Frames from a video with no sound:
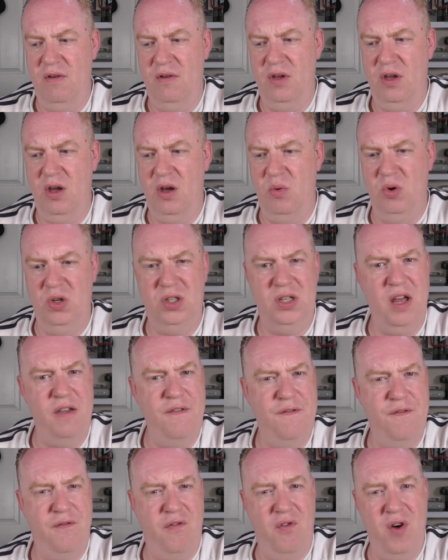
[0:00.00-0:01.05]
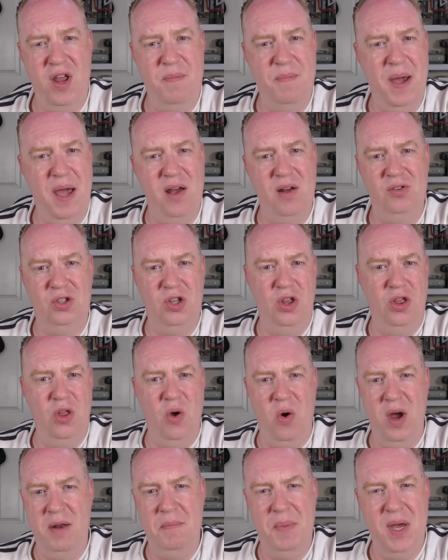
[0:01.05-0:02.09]
I want to say
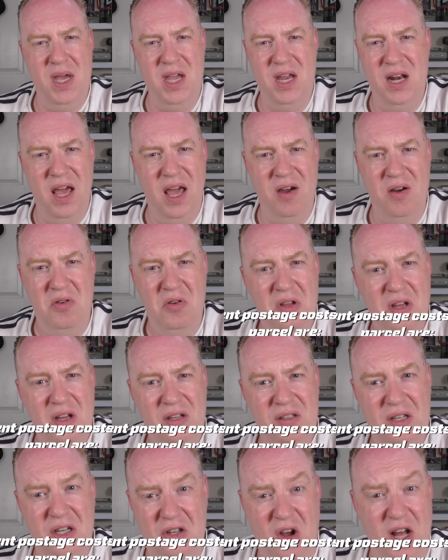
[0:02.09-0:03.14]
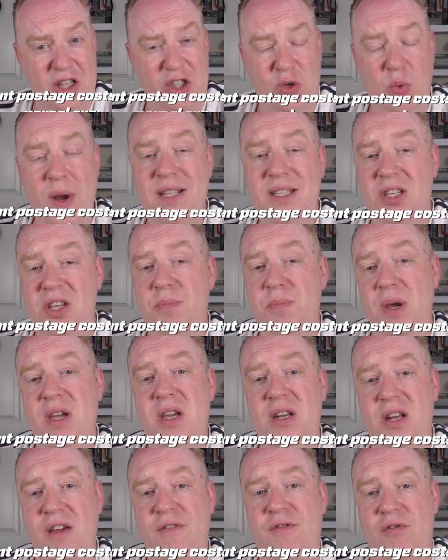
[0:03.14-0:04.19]
£3.09 now. So it's like
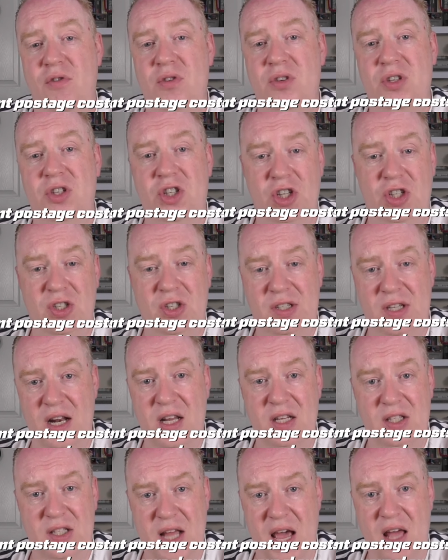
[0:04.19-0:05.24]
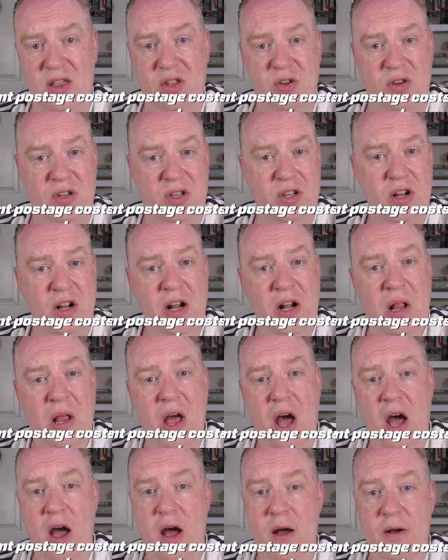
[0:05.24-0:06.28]
20p difference just to send it standard
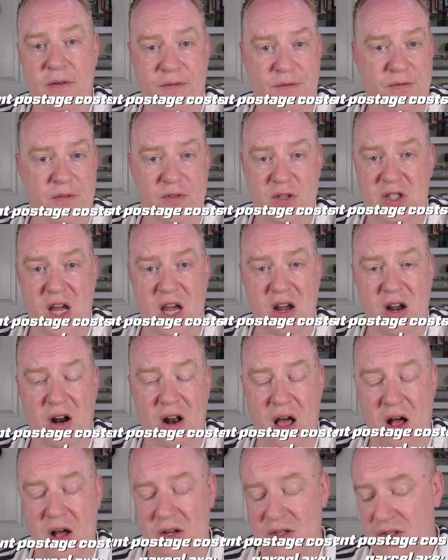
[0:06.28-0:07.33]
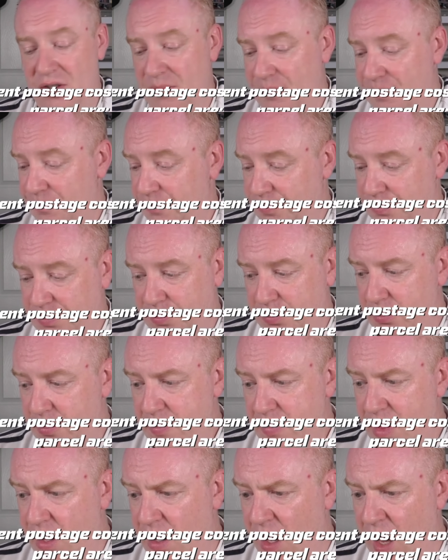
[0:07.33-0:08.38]
second class.
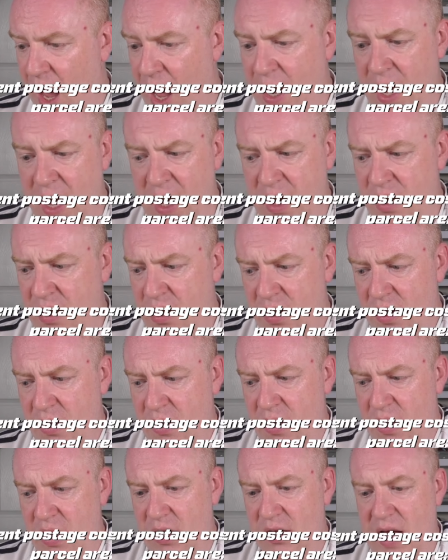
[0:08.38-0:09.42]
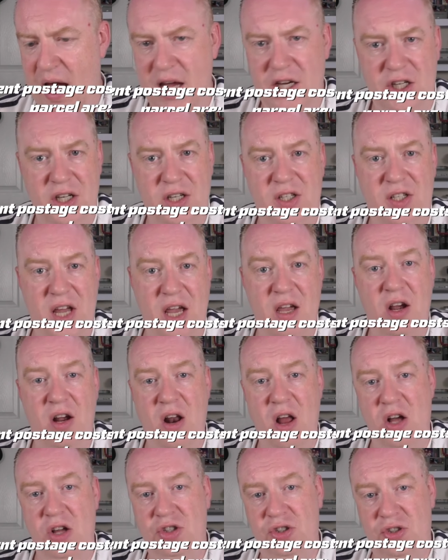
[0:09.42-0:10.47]
And then actually second
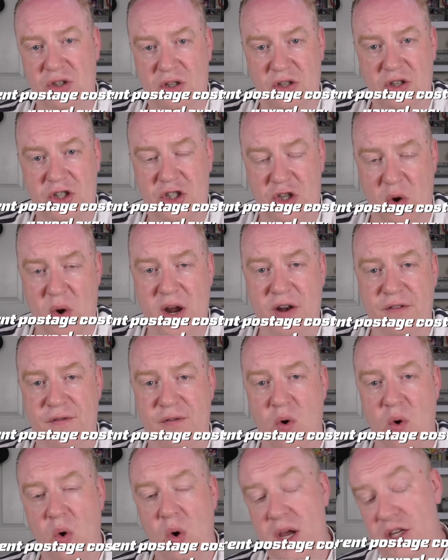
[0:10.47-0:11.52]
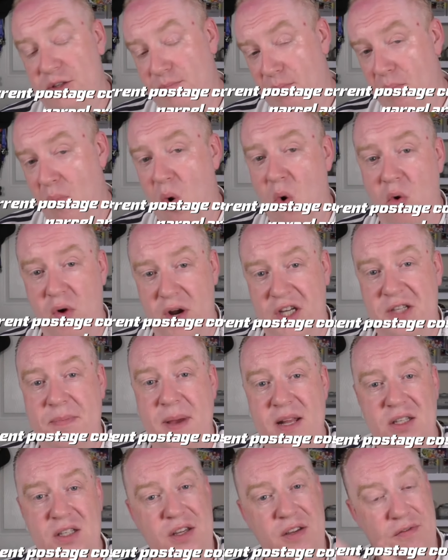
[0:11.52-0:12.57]
class signed for is more
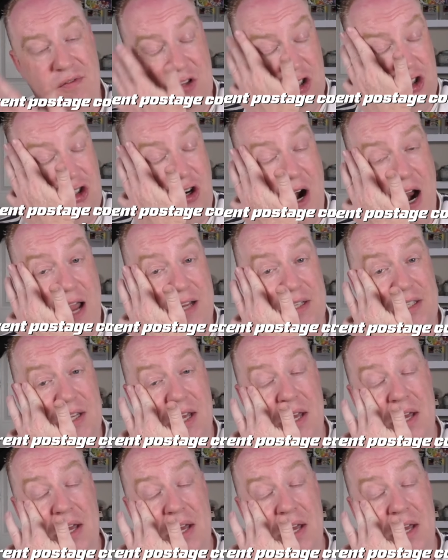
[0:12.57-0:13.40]
expensive than tracked.